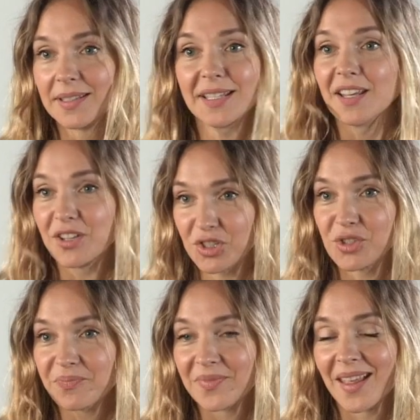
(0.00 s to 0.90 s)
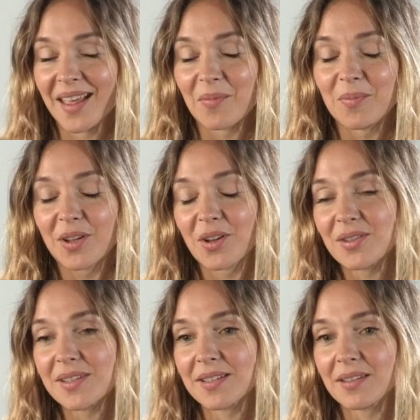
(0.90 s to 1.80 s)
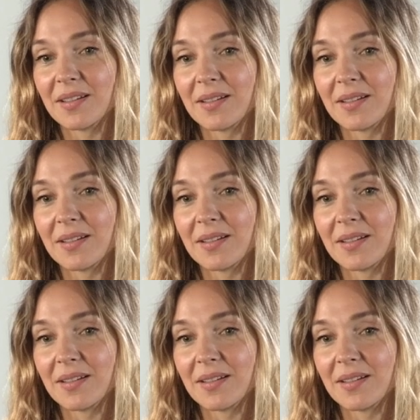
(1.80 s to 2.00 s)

EHEDG, because